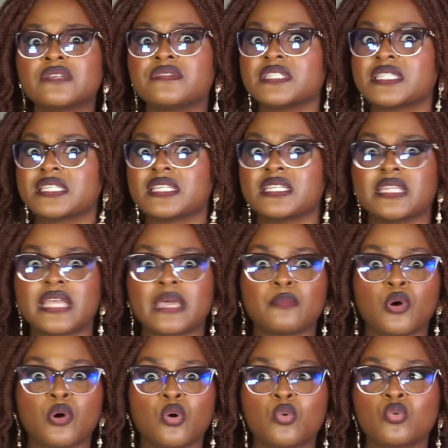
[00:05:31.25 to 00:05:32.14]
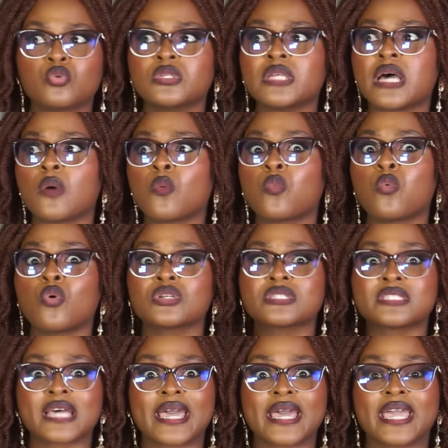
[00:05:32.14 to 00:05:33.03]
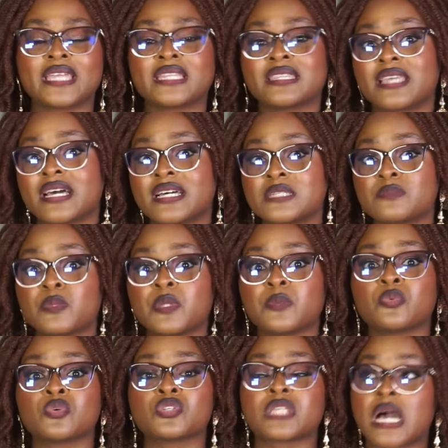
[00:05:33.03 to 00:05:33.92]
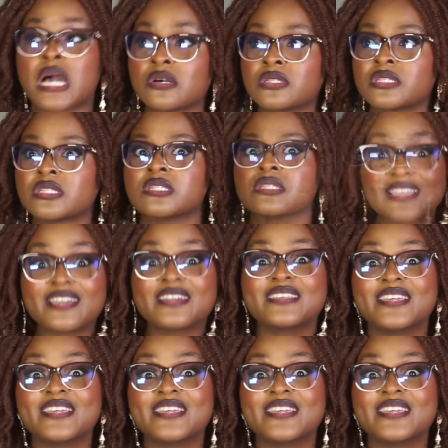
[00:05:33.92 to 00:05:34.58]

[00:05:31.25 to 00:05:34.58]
if it's a neighborhood that water enters people's houses.